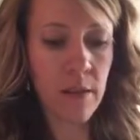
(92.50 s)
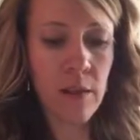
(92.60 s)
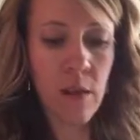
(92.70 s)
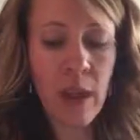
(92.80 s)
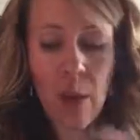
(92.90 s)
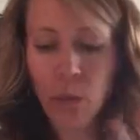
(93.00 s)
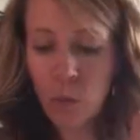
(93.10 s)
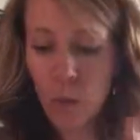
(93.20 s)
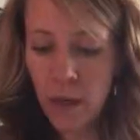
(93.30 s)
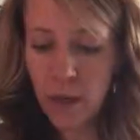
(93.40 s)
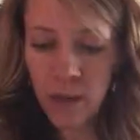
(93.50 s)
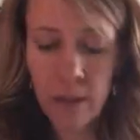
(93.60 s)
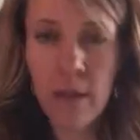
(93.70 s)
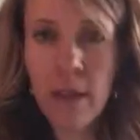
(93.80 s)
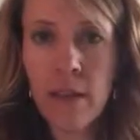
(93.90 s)
So that was one
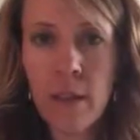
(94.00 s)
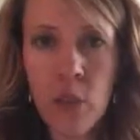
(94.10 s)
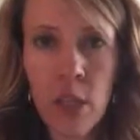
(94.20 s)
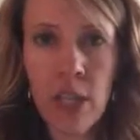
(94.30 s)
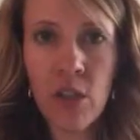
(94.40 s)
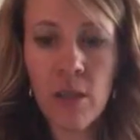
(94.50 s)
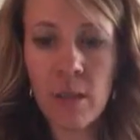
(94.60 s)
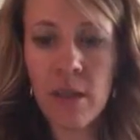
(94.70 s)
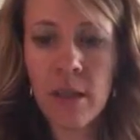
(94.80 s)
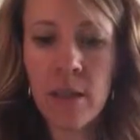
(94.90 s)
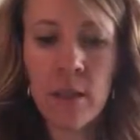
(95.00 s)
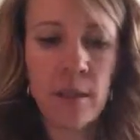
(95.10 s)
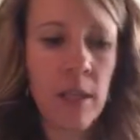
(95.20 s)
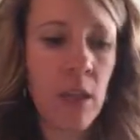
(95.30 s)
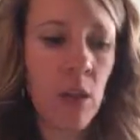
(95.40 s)
exception I just wanted
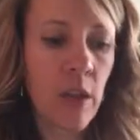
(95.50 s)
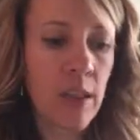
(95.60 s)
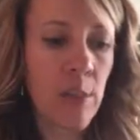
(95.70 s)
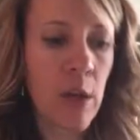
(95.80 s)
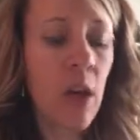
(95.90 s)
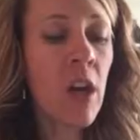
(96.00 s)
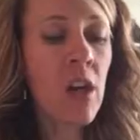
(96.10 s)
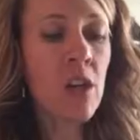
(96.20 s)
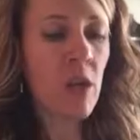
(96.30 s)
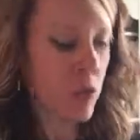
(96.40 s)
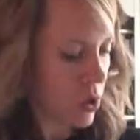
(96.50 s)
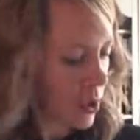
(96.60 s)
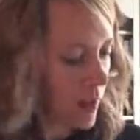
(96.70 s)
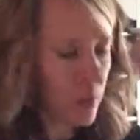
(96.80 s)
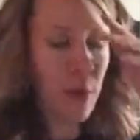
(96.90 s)
to tell you guys about. So
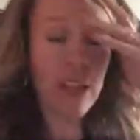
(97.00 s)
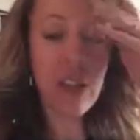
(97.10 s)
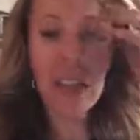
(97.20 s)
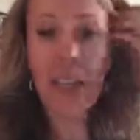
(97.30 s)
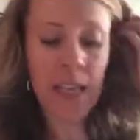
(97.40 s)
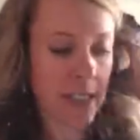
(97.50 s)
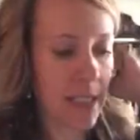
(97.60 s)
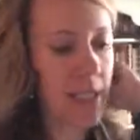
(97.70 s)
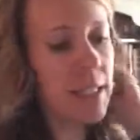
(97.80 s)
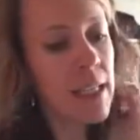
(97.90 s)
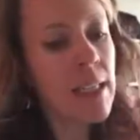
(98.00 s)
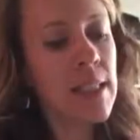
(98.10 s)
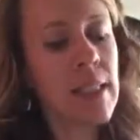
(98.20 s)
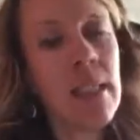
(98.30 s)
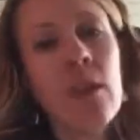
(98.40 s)
turning the page to
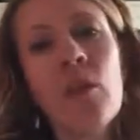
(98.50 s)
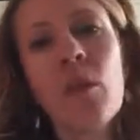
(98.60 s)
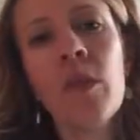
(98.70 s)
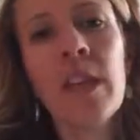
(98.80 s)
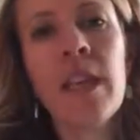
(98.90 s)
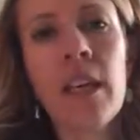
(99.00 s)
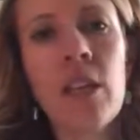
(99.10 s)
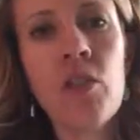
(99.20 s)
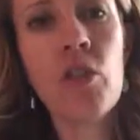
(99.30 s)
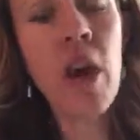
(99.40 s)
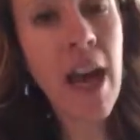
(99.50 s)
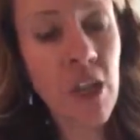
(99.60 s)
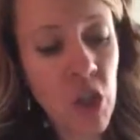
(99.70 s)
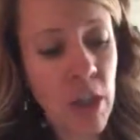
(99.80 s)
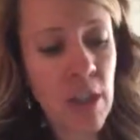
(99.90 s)
96, we're looking at
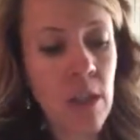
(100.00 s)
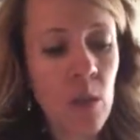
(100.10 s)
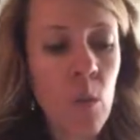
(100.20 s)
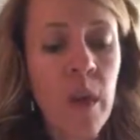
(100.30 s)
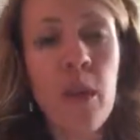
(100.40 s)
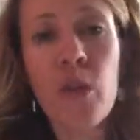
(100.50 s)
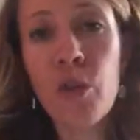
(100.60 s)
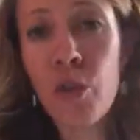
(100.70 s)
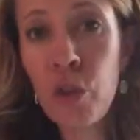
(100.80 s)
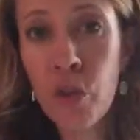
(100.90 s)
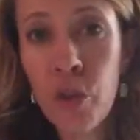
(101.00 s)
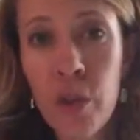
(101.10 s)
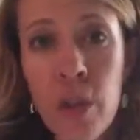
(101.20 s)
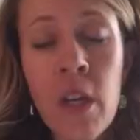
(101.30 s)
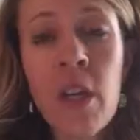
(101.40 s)
contractions with de.
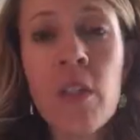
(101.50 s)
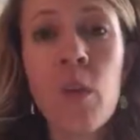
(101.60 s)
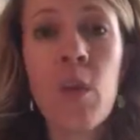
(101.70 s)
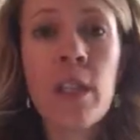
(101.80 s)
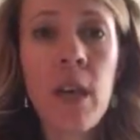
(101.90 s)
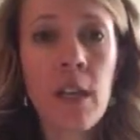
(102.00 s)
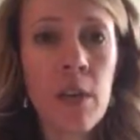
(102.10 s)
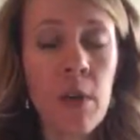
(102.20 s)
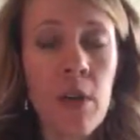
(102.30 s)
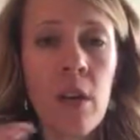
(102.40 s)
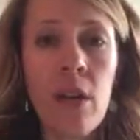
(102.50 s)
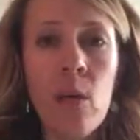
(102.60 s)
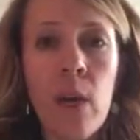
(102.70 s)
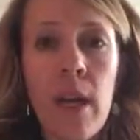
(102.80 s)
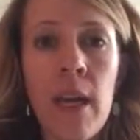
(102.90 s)
So we talked about
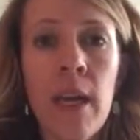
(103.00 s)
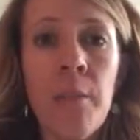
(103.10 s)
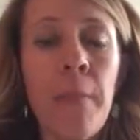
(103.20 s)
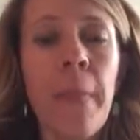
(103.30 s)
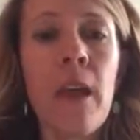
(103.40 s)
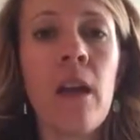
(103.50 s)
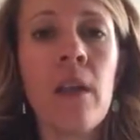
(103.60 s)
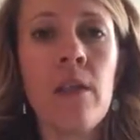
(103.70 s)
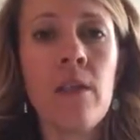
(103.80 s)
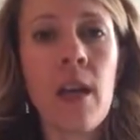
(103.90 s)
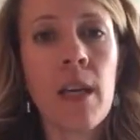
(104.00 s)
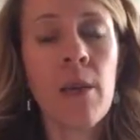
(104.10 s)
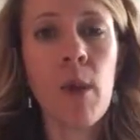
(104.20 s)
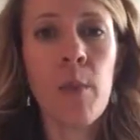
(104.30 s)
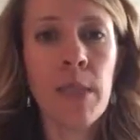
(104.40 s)
another way of
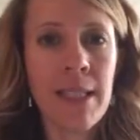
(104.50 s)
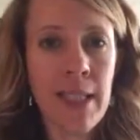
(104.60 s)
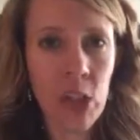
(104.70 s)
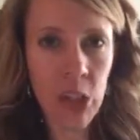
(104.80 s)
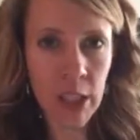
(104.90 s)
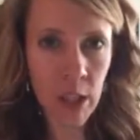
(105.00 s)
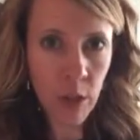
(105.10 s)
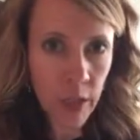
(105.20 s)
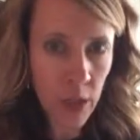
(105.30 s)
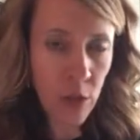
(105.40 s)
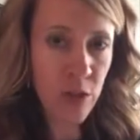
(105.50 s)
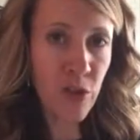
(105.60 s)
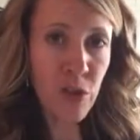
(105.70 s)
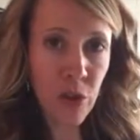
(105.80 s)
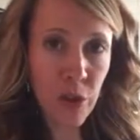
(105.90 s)
talking about possession. You can use
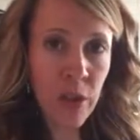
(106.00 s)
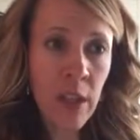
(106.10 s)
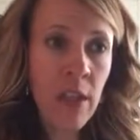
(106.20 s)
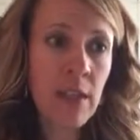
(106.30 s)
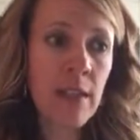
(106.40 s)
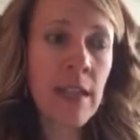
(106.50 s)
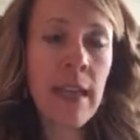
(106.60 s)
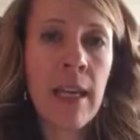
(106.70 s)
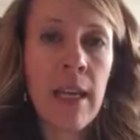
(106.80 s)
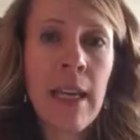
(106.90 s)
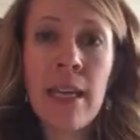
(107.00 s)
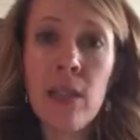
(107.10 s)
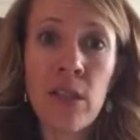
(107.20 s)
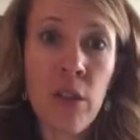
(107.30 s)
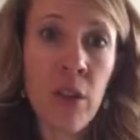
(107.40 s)
de. C'est la
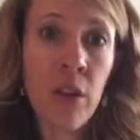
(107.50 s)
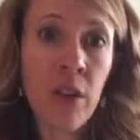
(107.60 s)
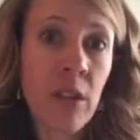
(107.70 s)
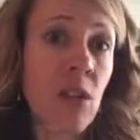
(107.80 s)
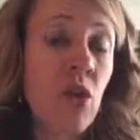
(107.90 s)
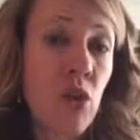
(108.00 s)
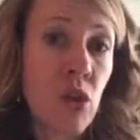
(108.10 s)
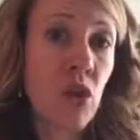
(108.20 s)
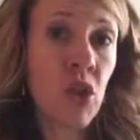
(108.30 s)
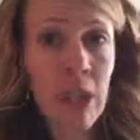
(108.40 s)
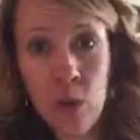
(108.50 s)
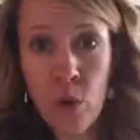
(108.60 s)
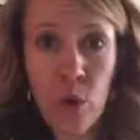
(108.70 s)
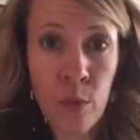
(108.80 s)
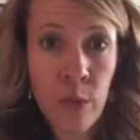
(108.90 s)
sœur de
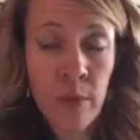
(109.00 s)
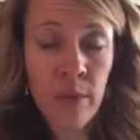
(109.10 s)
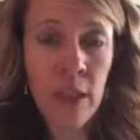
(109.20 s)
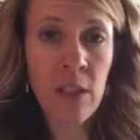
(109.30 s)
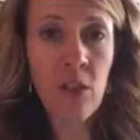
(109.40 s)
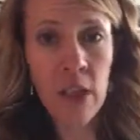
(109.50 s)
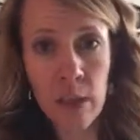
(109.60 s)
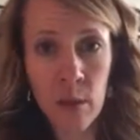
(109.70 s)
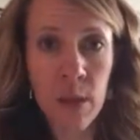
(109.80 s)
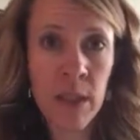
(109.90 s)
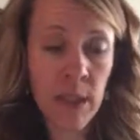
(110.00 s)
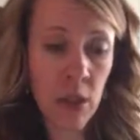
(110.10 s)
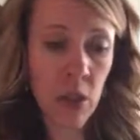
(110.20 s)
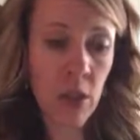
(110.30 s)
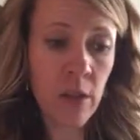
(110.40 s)
Jacob. It's Jacob's
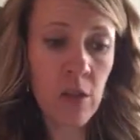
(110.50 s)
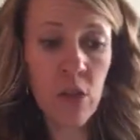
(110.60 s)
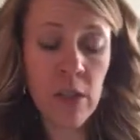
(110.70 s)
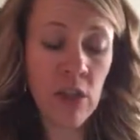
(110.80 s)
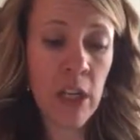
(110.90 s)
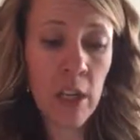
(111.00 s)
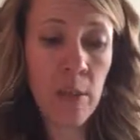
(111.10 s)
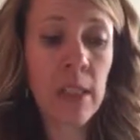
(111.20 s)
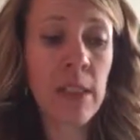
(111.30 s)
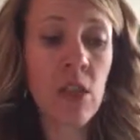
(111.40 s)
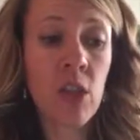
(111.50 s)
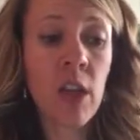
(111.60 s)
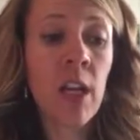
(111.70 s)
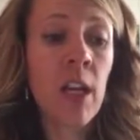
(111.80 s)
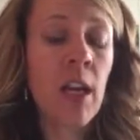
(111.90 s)
sister, or she's Jacob's sister.